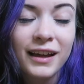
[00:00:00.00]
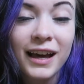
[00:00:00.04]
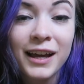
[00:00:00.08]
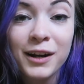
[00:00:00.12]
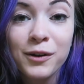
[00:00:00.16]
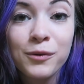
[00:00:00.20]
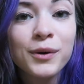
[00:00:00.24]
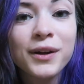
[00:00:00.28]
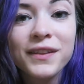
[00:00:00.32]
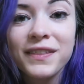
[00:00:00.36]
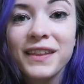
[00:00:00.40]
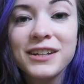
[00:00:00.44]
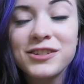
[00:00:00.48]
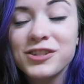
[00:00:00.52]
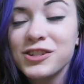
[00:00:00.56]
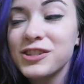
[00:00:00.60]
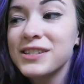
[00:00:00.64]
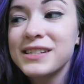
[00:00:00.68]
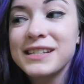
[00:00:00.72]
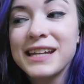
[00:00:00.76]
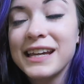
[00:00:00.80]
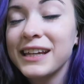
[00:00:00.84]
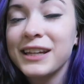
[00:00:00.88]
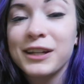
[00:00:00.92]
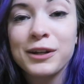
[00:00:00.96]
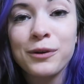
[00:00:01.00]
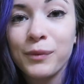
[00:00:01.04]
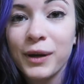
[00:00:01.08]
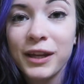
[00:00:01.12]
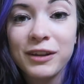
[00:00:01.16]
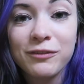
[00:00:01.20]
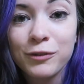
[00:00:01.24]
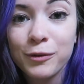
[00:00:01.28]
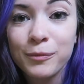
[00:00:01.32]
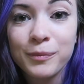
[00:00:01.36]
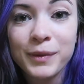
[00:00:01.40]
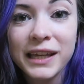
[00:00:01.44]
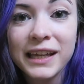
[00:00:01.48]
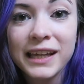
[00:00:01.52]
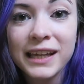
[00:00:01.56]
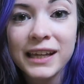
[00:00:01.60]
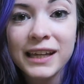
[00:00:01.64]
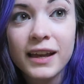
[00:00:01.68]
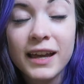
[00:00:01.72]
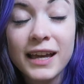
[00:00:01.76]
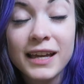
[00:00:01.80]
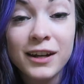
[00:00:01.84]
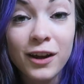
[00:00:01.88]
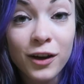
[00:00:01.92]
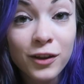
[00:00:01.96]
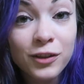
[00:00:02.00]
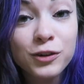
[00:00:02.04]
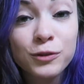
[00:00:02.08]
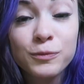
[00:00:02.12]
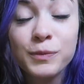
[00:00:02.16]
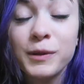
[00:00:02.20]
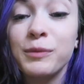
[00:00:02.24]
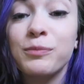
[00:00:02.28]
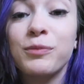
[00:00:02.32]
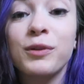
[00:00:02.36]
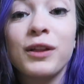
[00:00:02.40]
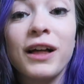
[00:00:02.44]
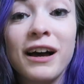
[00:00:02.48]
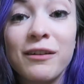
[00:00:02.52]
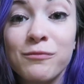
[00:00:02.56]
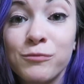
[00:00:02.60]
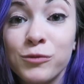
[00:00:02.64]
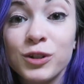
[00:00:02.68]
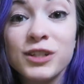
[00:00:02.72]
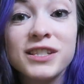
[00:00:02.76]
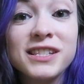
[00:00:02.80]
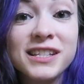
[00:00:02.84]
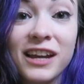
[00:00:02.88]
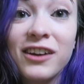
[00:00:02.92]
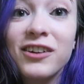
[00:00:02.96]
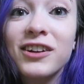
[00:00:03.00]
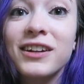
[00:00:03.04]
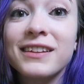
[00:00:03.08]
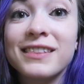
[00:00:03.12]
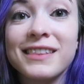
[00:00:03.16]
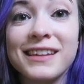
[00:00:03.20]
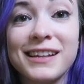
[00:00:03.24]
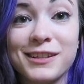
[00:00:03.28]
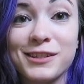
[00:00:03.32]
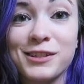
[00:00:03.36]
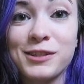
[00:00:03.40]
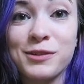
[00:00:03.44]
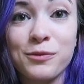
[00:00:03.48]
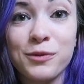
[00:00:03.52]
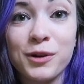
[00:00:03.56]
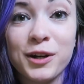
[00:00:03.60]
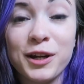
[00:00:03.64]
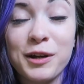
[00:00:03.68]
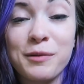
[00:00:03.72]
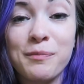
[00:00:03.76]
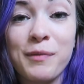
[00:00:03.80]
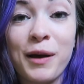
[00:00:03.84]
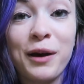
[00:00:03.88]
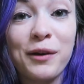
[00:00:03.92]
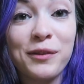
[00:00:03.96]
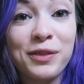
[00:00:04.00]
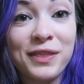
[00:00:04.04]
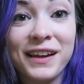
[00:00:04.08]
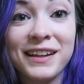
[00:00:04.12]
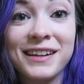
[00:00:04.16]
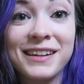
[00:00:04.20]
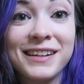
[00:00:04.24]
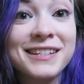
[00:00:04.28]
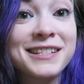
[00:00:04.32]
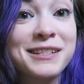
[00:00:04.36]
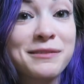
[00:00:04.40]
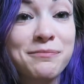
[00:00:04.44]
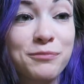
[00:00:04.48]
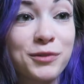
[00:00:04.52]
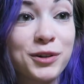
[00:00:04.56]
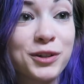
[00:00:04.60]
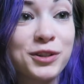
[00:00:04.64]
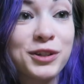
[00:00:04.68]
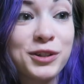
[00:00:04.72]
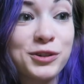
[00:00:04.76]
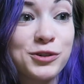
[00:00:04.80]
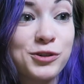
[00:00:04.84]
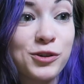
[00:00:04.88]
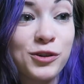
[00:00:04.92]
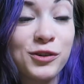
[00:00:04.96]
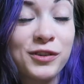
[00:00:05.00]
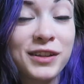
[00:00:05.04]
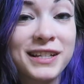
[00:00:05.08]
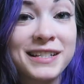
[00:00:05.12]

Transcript: I don't want that just taken away from me. And other people have more scary things to worry about. That isn't birth control.